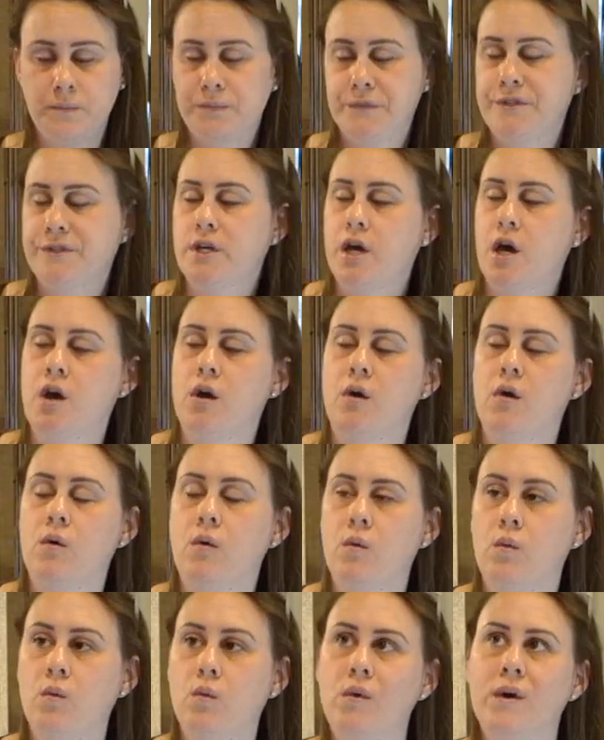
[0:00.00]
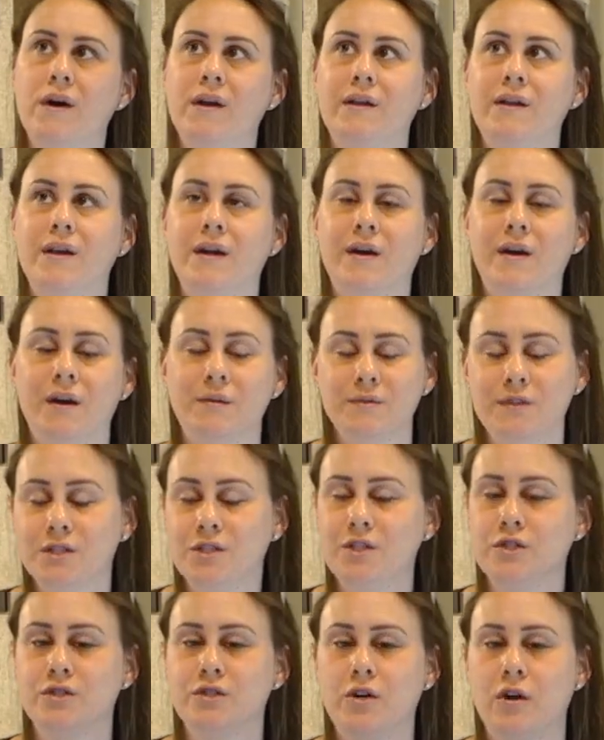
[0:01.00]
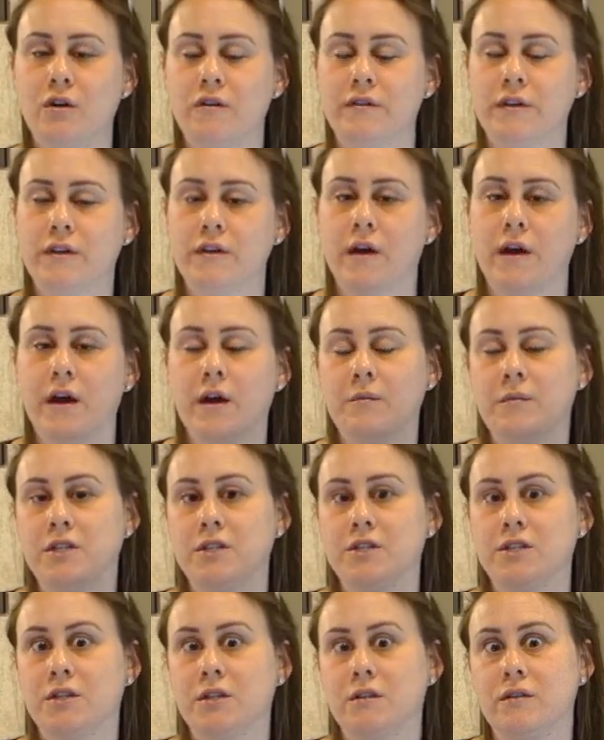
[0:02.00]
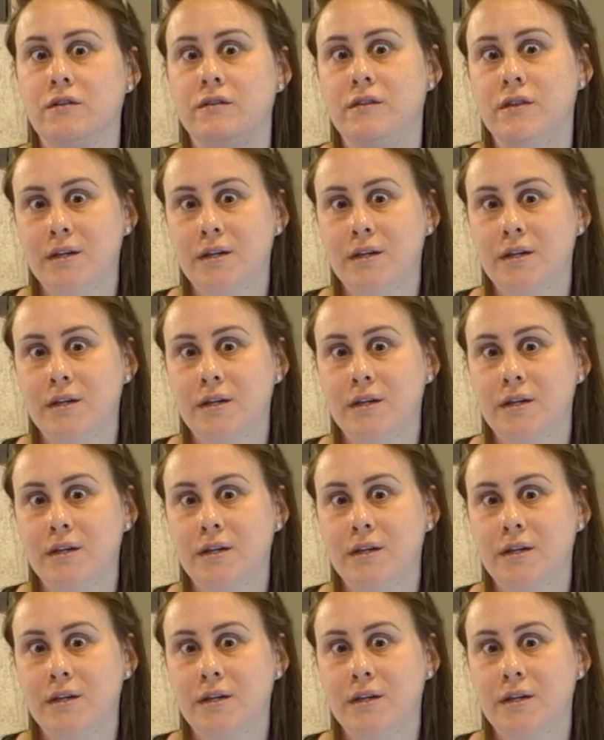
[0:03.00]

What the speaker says: So when it comes to choosing an RV, like I mentioned,